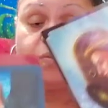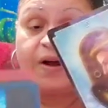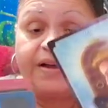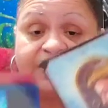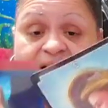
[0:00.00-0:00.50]
in
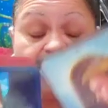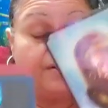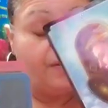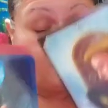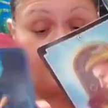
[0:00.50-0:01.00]
ways that,
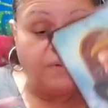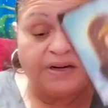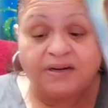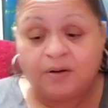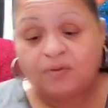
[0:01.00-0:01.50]
you know, we
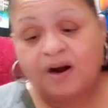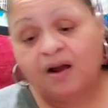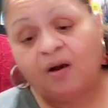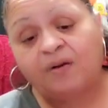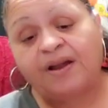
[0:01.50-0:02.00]
really don't want
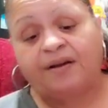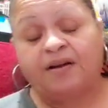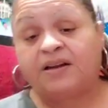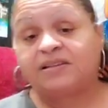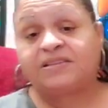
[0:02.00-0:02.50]
to go here
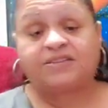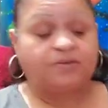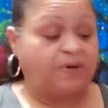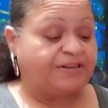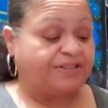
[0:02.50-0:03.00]
in this
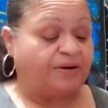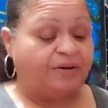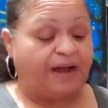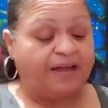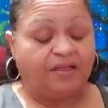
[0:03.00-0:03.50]
situation,
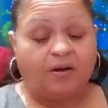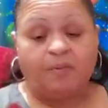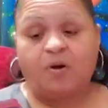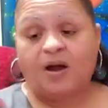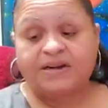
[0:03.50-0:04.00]
okay?
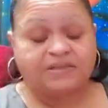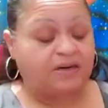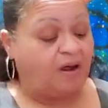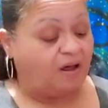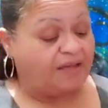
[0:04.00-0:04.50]
Third parties
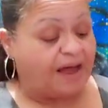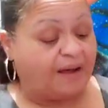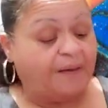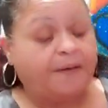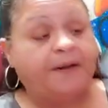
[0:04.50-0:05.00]
and all that.